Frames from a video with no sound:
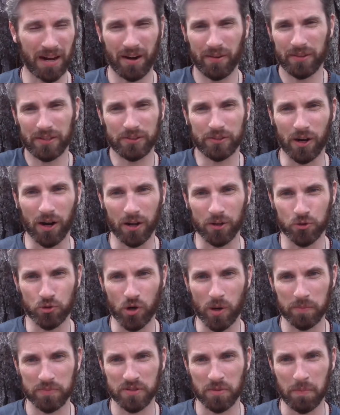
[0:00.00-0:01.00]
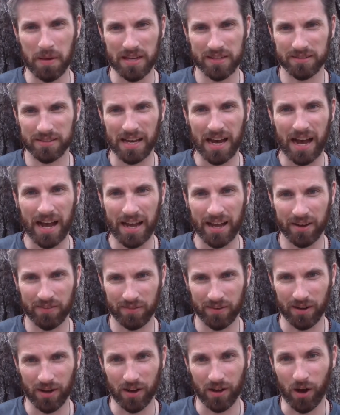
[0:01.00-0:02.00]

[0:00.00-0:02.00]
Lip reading: don't think Donald Trump's the best guy ever.